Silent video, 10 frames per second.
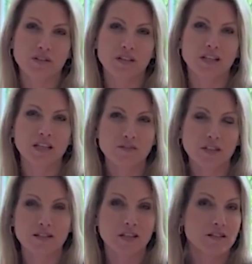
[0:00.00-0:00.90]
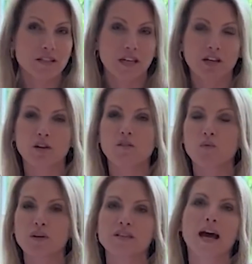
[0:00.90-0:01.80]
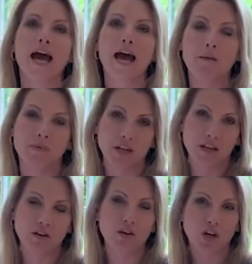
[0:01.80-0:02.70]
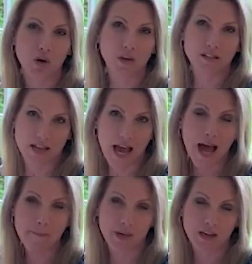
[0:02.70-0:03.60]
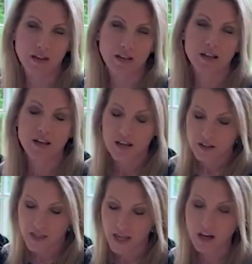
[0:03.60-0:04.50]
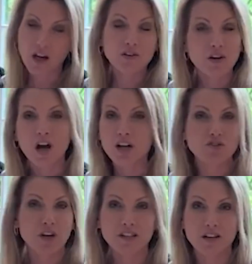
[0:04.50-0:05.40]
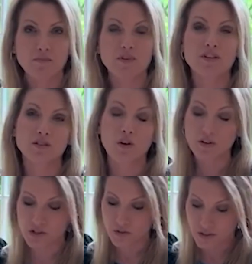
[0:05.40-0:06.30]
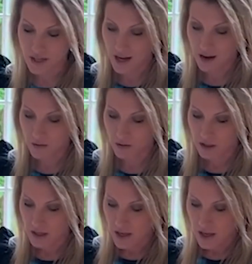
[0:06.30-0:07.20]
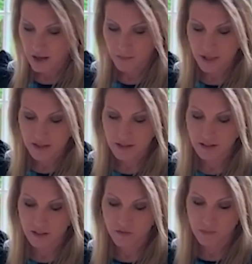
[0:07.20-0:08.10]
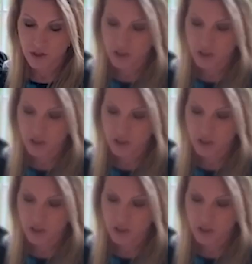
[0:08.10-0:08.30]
because it gives us an indicator of what's happening or going to happen. That under contract number is also down, and basically from